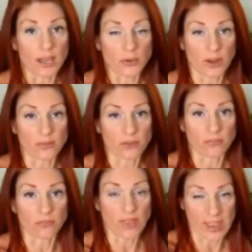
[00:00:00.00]
you'd have
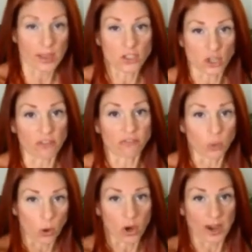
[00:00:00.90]
your hands on the
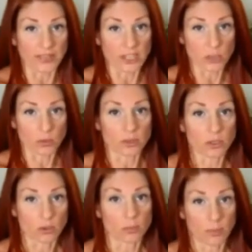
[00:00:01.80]
floor, and then you
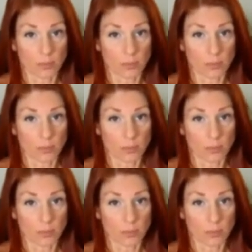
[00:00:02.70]
would do a